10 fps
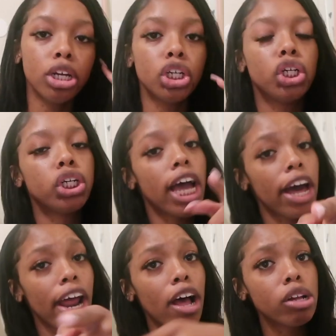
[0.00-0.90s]

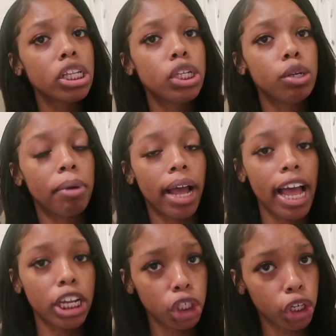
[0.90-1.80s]
Shout out to my
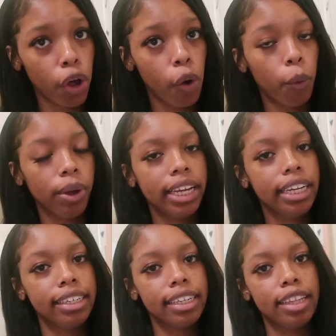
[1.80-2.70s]
guy Joe.
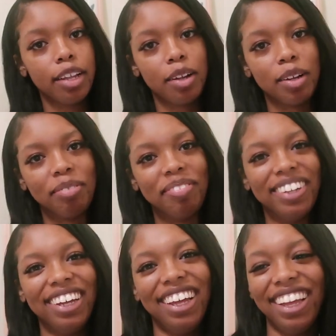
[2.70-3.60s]
He did
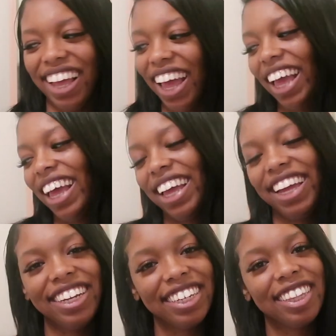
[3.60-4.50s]
them. He
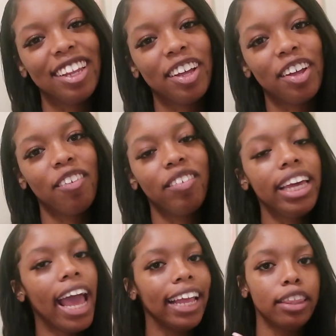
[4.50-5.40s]

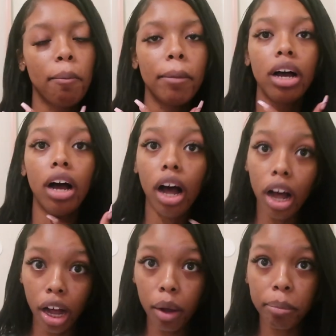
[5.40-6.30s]
ate them
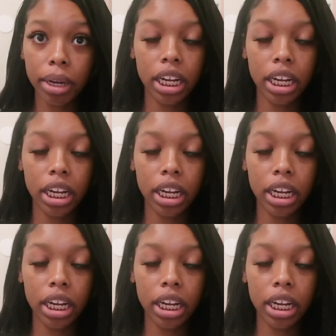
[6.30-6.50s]
up.